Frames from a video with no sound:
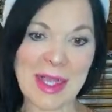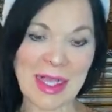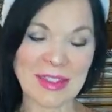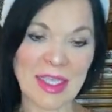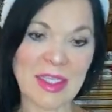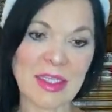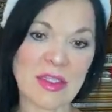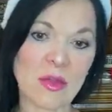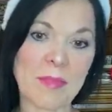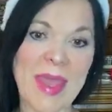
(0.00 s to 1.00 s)
I'll tell you the
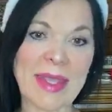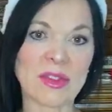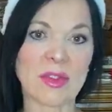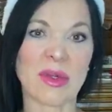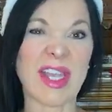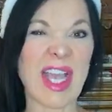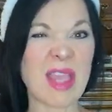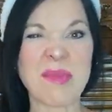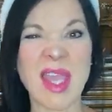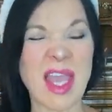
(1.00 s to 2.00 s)
little backstory.
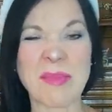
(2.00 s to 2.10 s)
I